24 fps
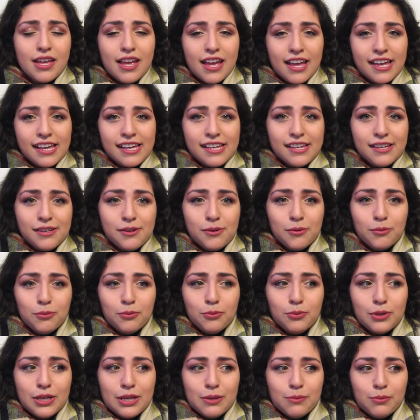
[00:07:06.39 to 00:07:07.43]
and
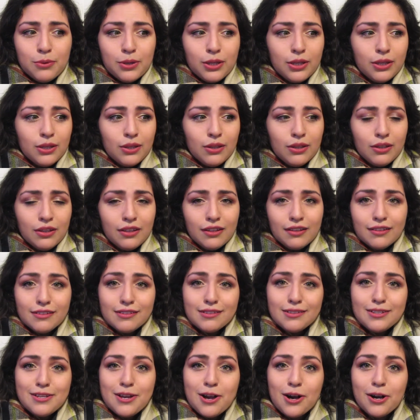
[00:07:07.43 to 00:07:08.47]
we will
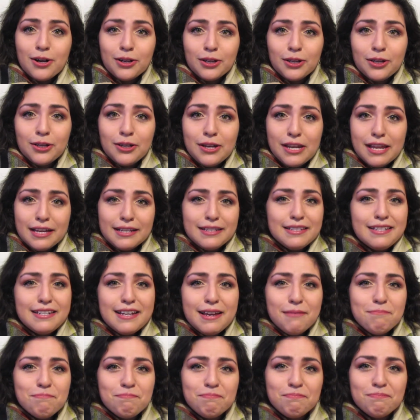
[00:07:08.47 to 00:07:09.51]
talk next
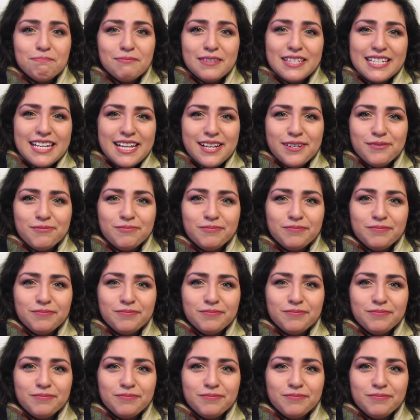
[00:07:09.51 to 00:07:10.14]
time. See ya.